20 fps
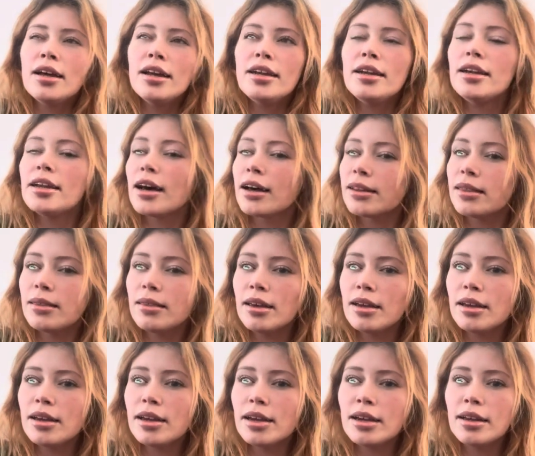
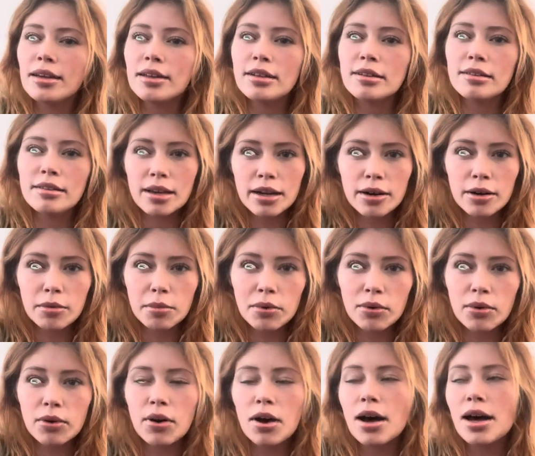Nothing terrible.